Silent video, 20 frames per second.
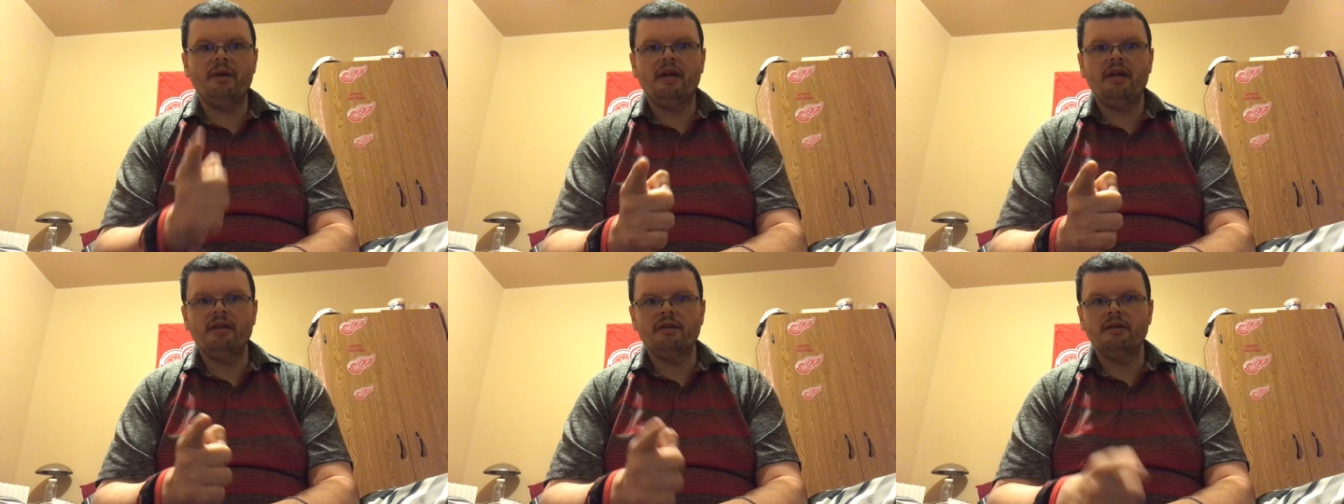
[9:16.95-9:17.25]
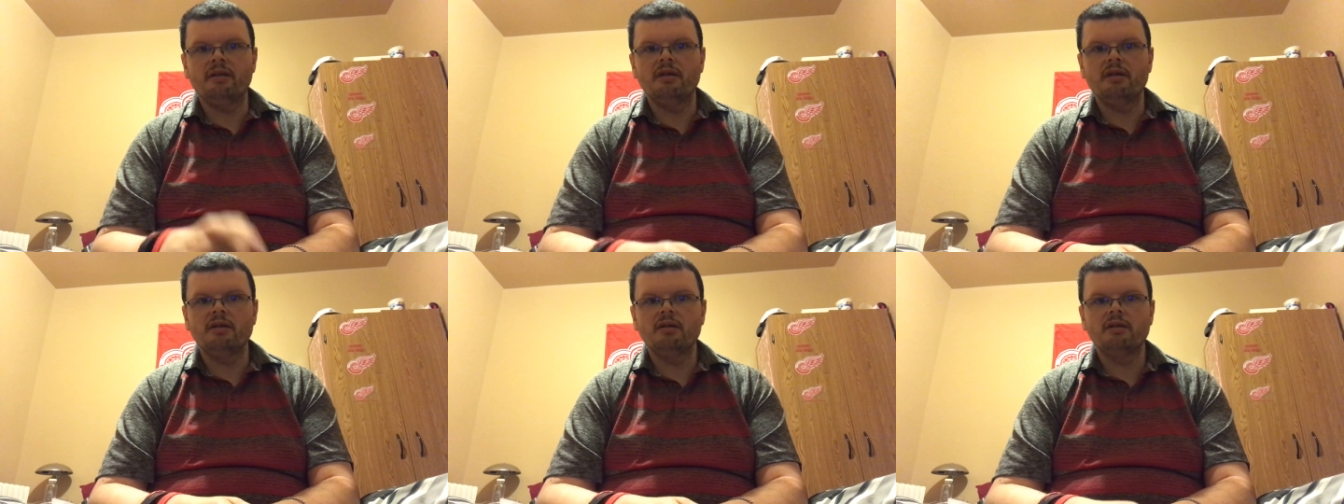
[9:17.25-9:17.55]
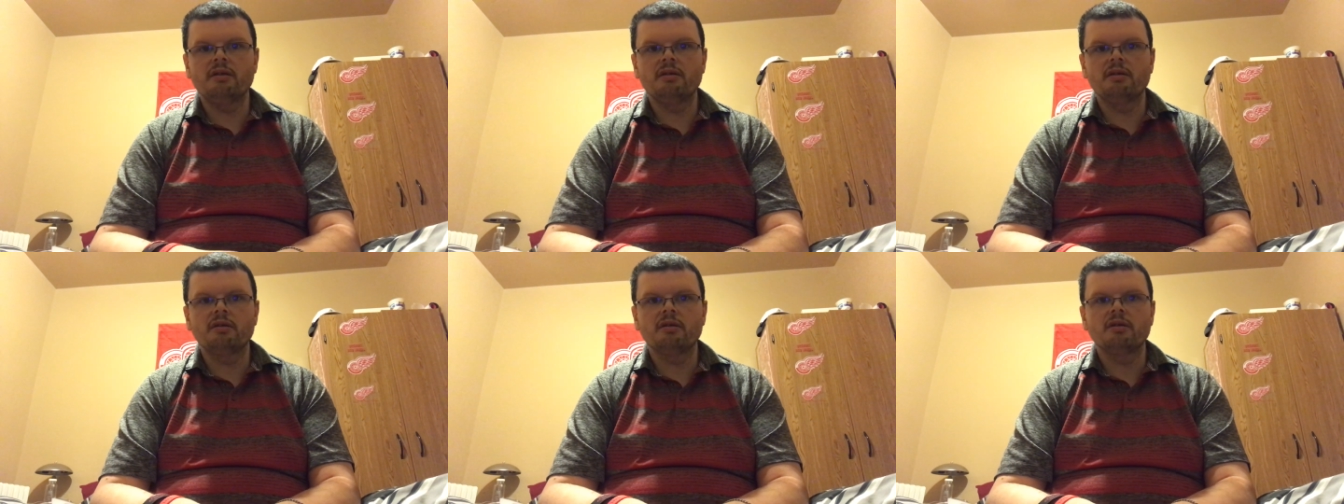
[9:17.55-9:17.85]
in
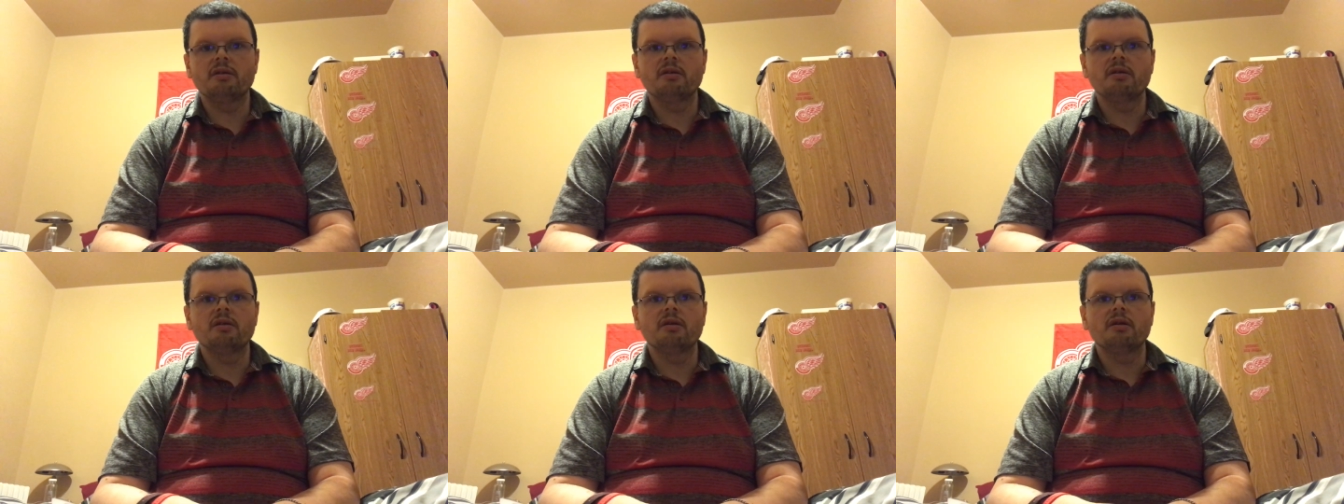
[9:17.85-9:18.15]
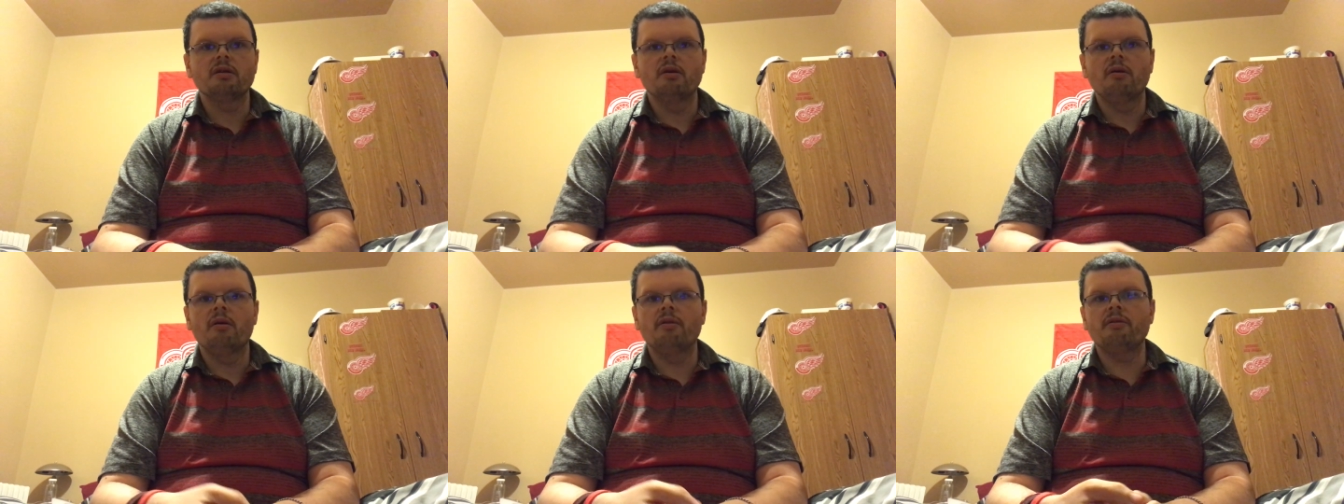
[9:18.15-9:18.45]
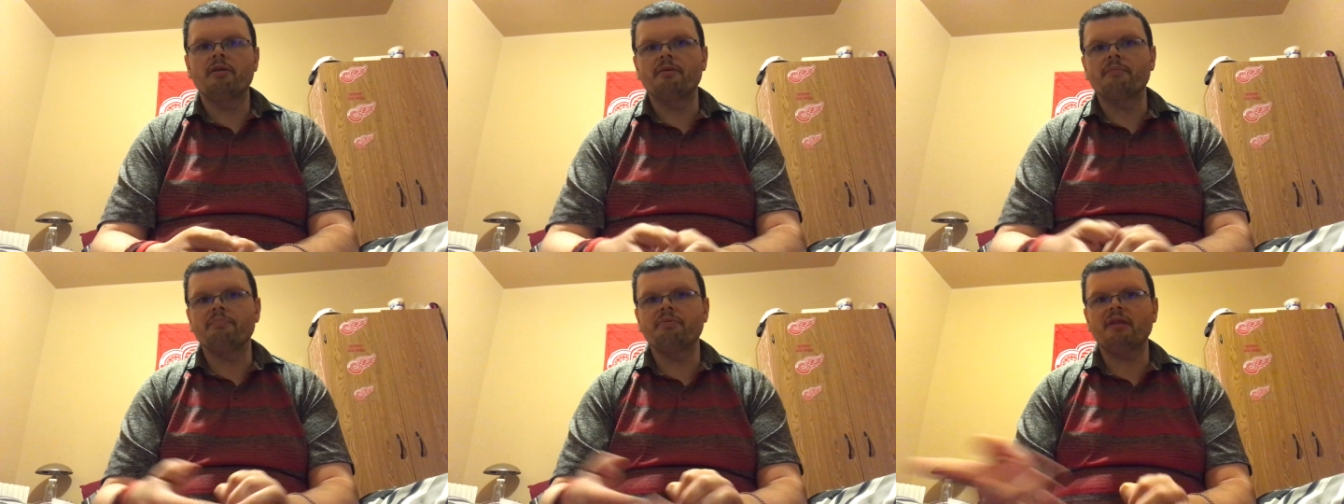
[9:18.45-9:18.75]

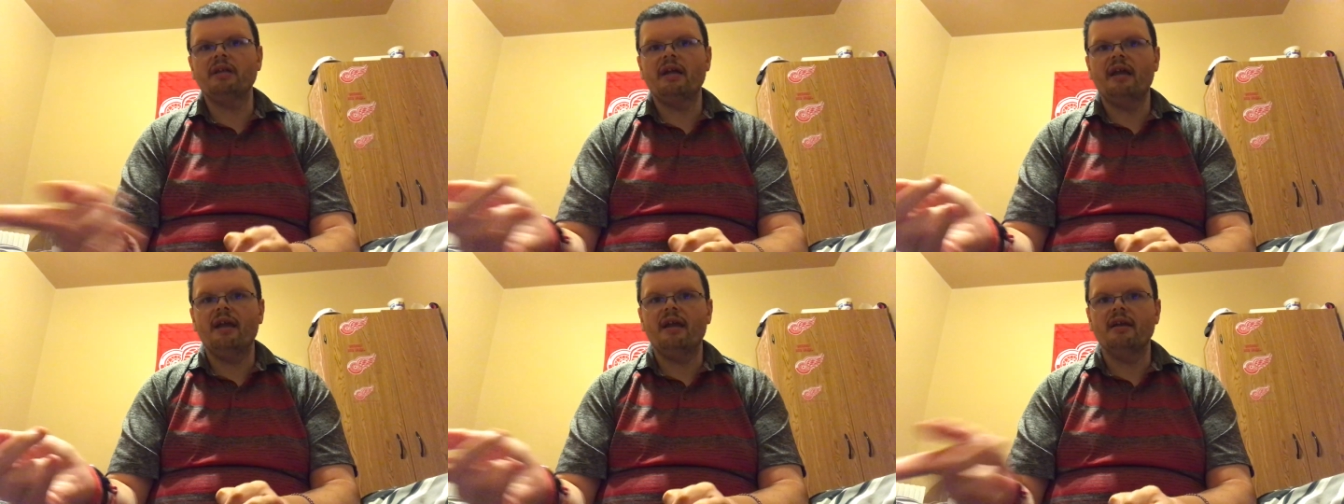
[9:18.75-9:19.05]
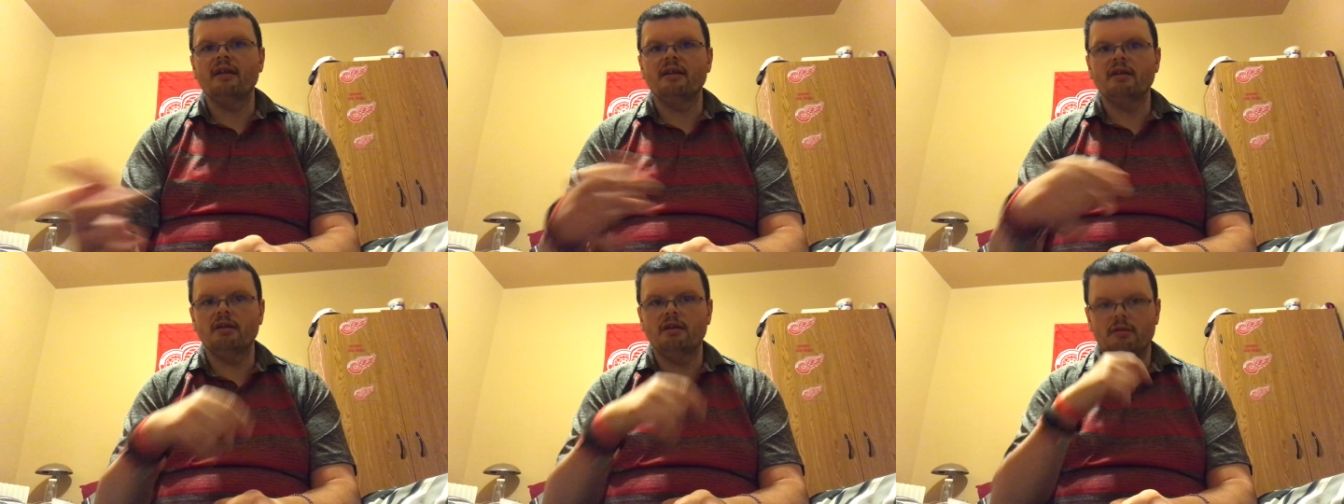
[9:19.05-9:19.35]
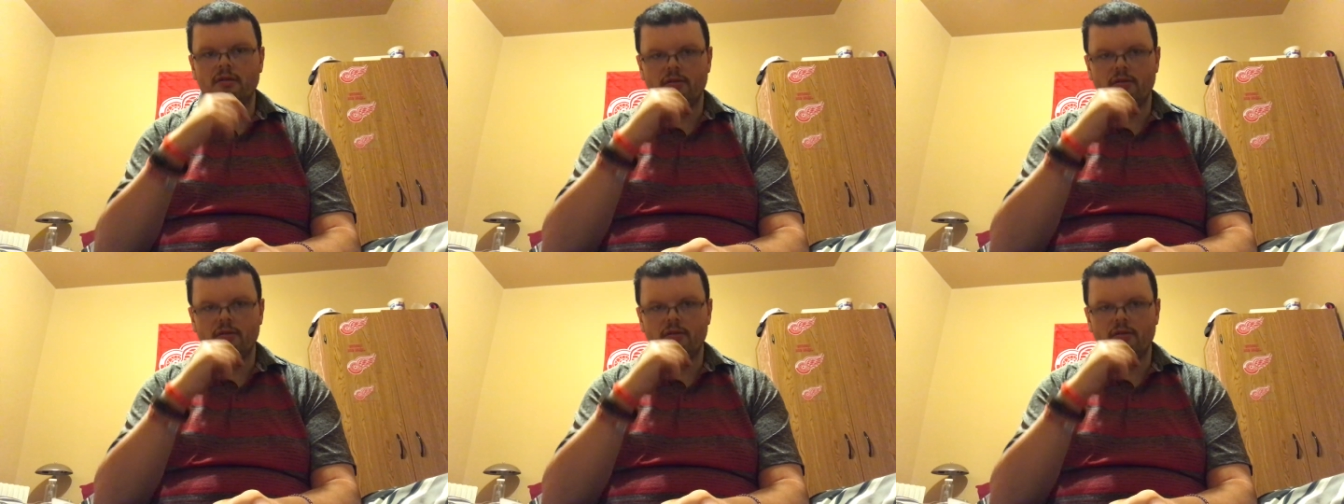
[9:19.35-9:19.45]
when they're playing.